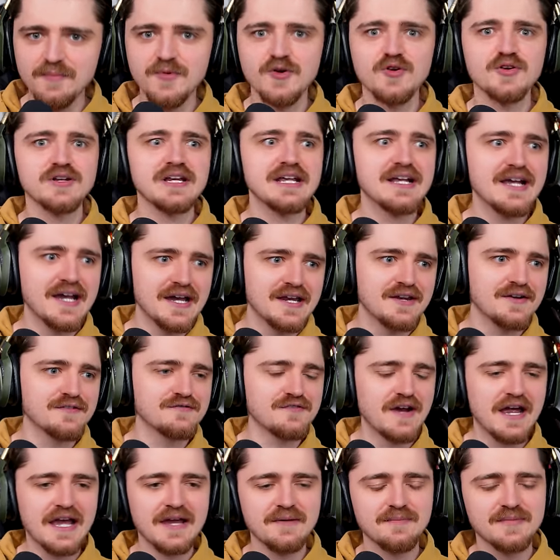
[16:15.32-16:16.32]
I'm already kind
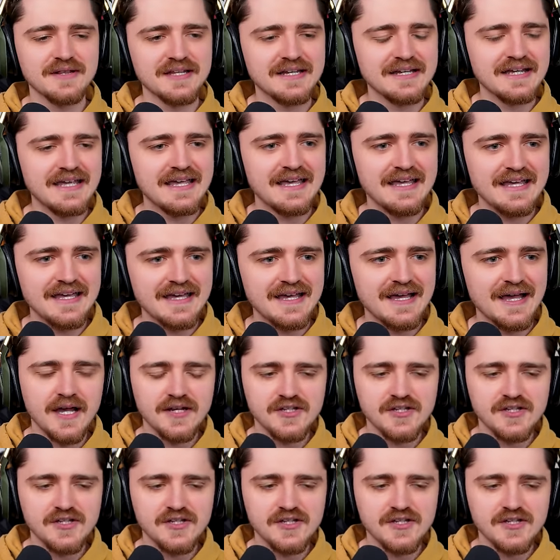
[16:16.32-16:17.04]
of rambling here.